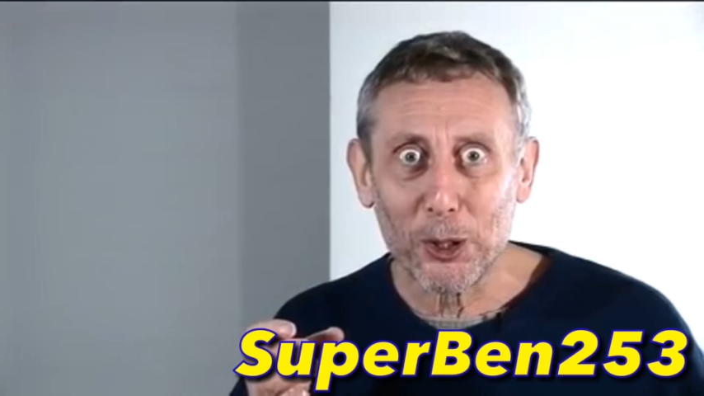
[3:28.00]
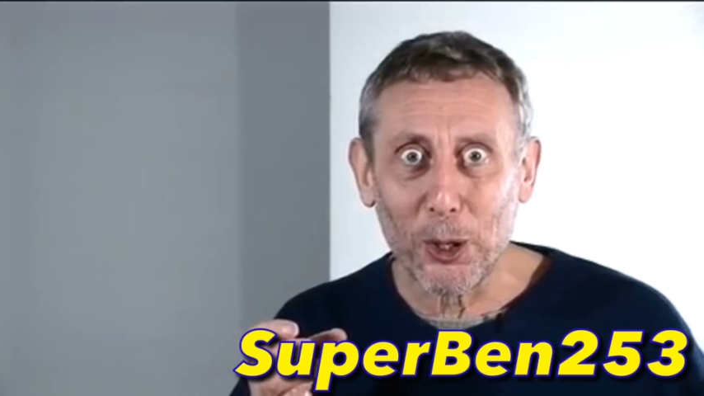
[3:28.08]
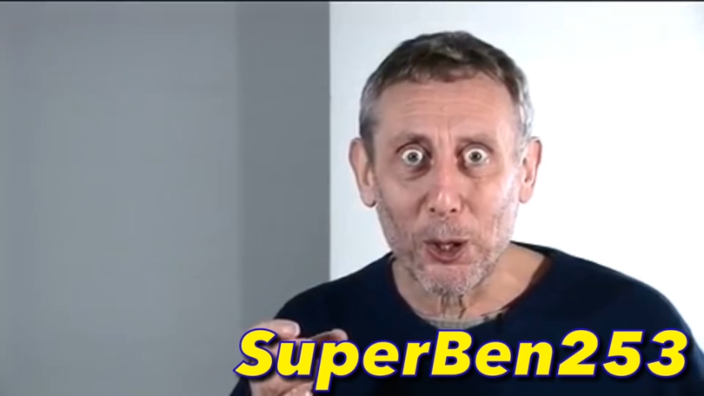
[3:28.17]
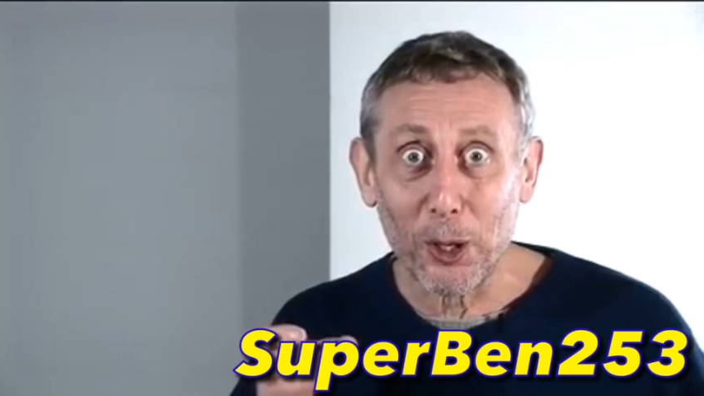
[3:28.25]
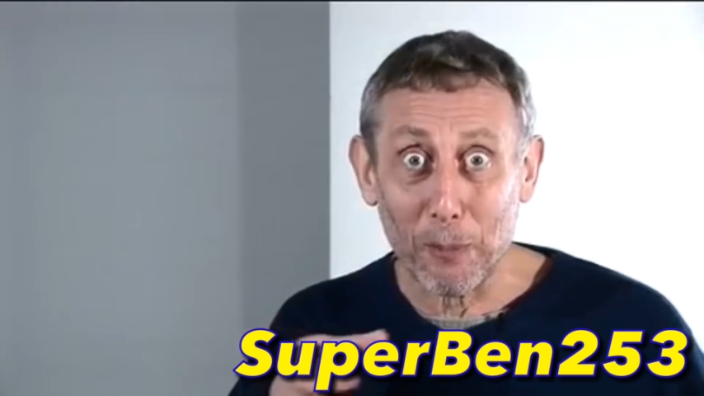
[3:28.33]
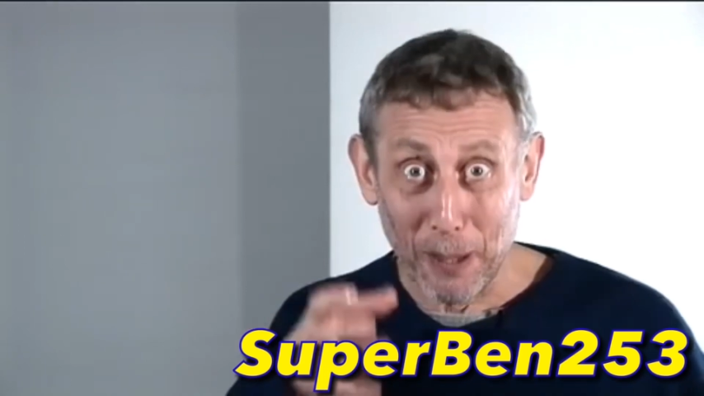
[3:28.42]

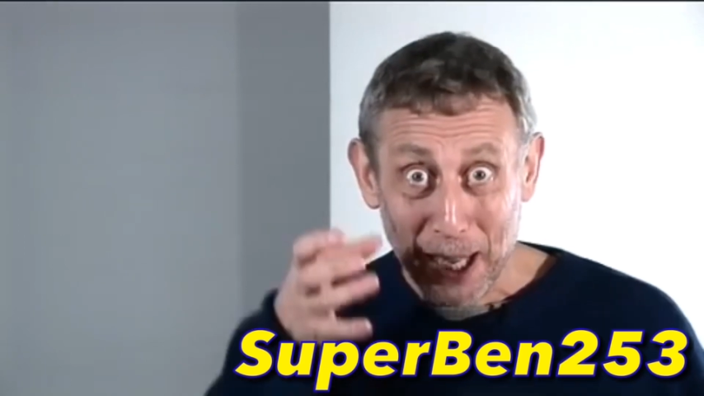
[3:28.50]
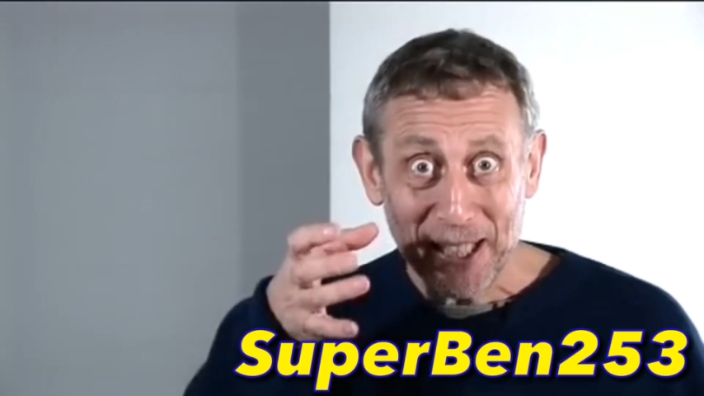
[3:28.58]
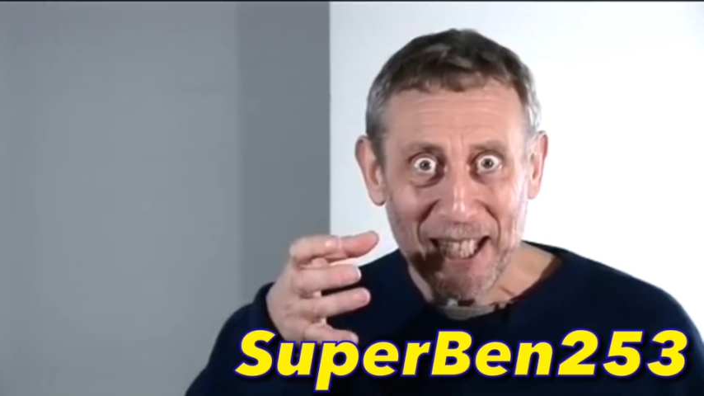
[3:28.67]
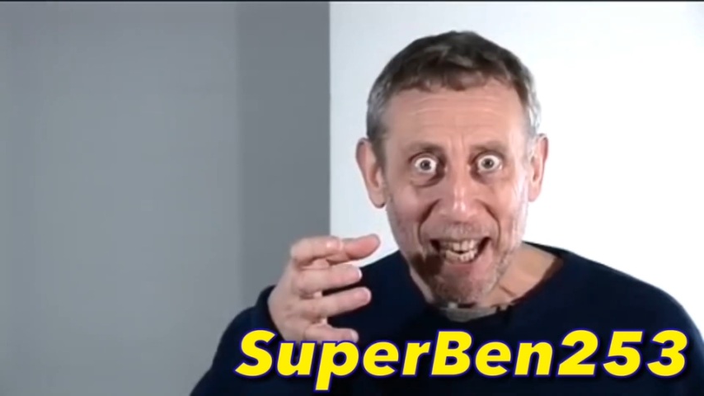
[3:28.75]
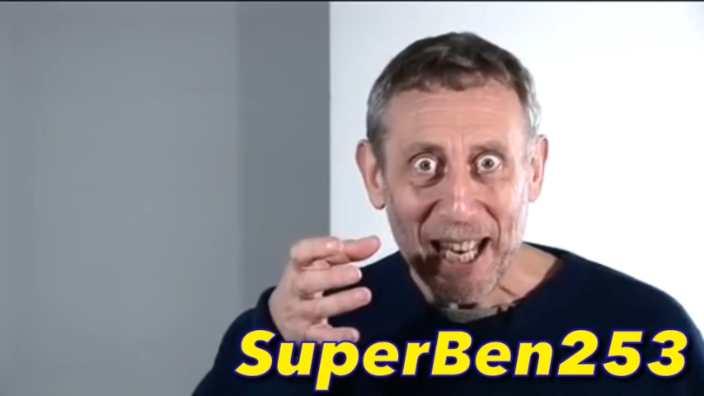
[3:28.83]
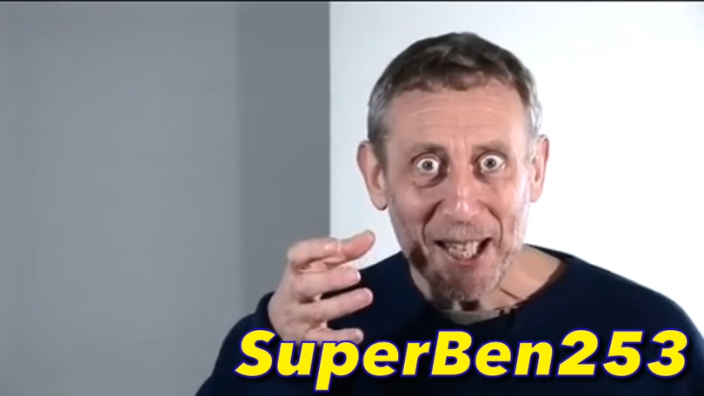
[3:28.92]
syrup,
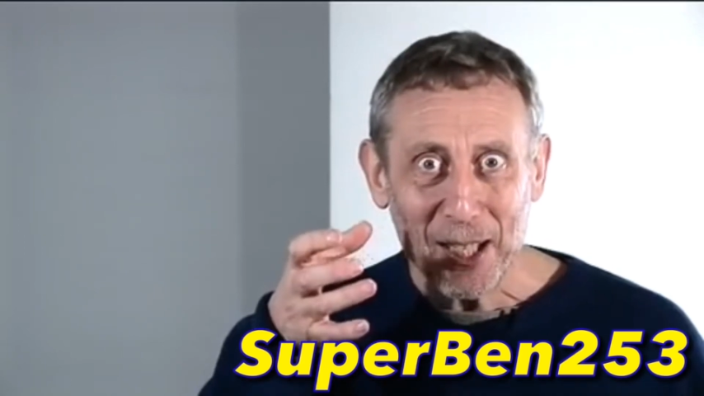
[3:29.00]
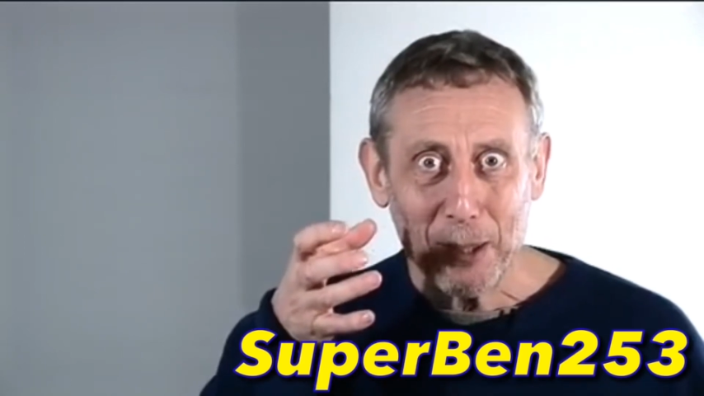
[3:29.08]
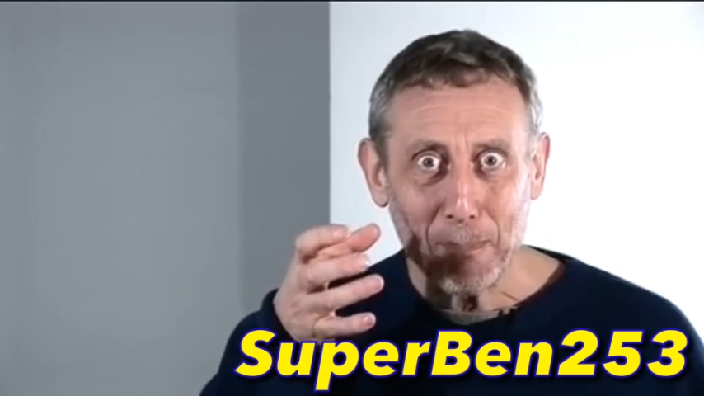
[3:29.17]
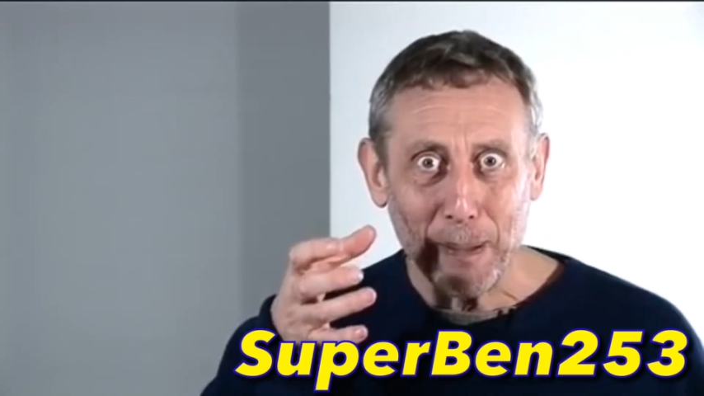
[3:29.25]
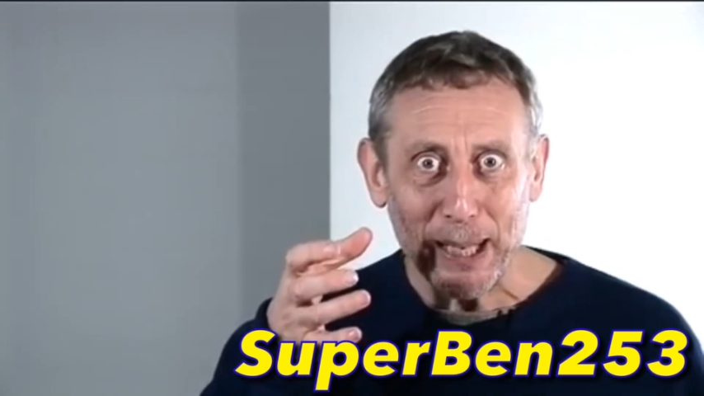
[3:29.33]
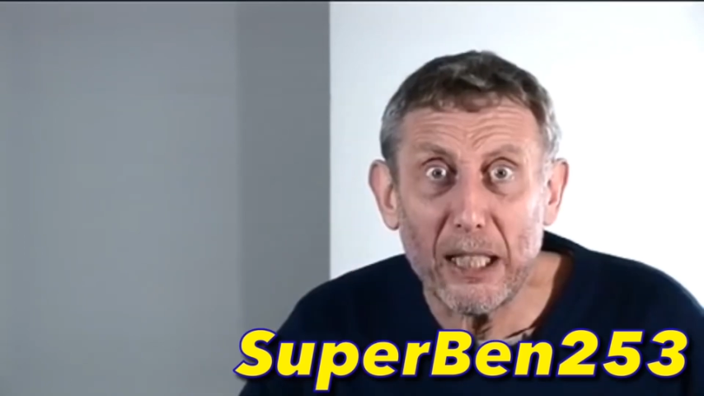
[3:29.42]

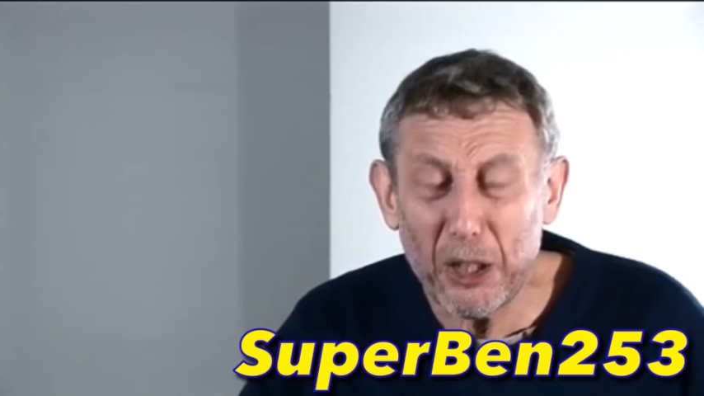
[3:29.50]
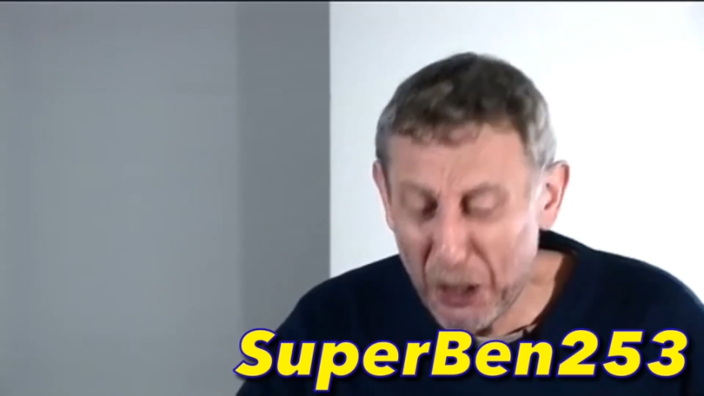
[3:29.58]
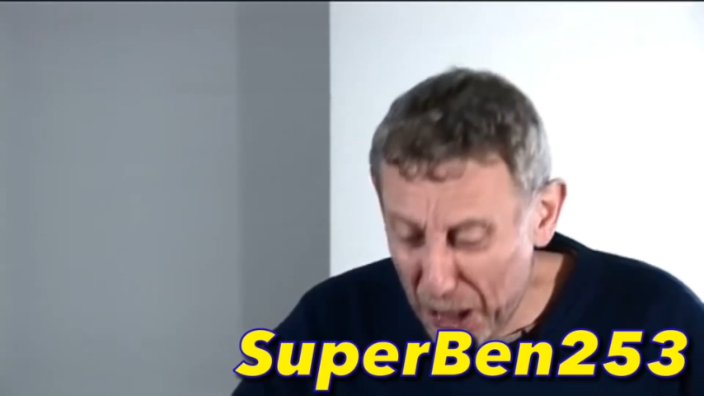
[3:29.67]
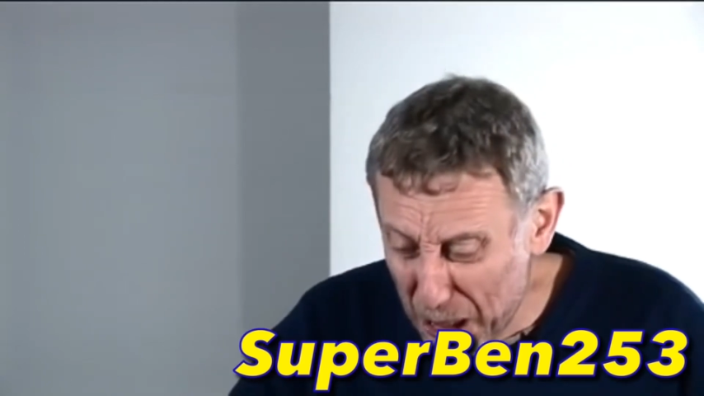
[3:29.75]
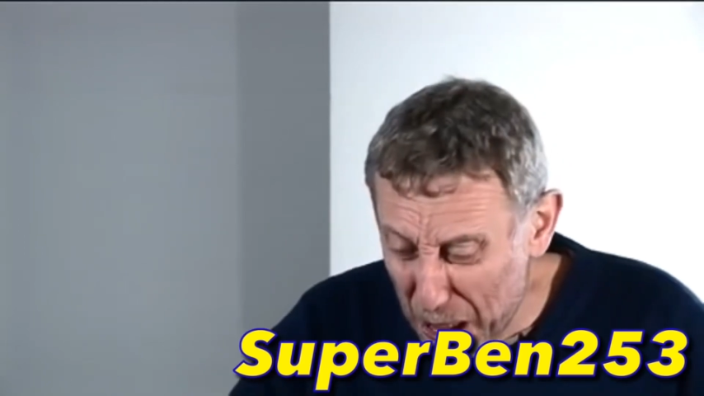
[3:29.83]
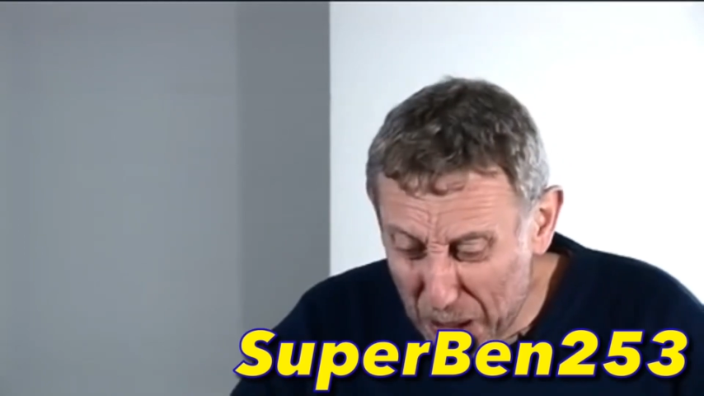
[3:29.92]
tinned
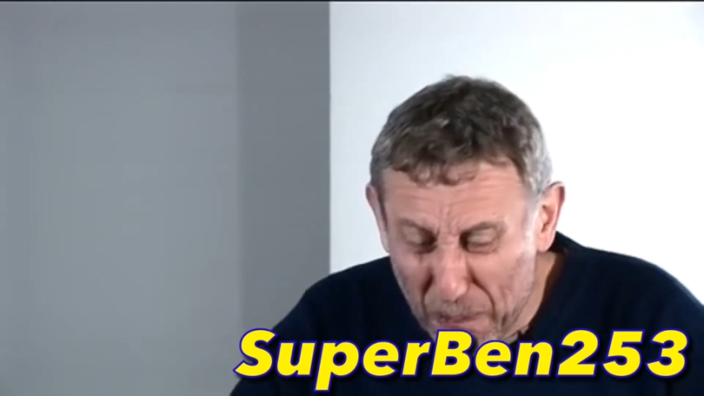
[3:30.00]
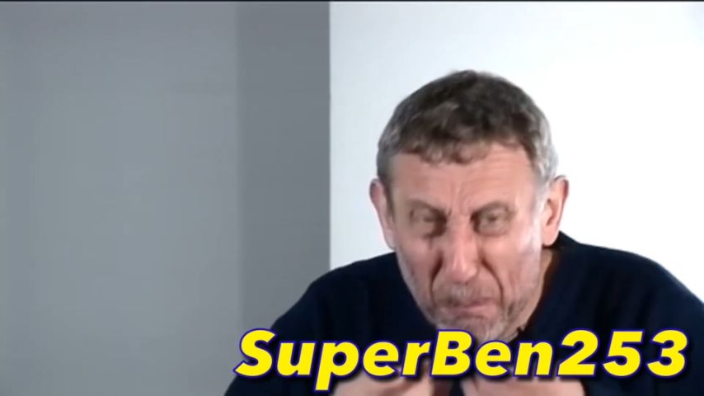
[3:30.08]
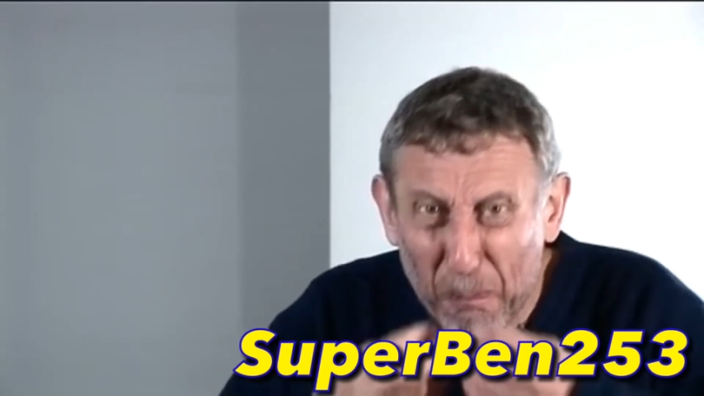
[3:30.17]
peach. This is.